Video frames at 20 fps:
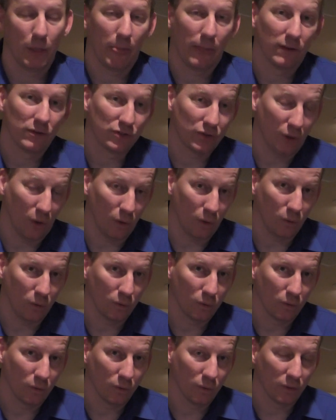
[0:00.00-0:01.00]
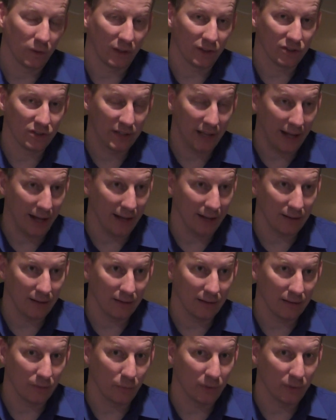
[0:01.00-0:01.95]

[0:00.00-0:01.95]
So, there's that.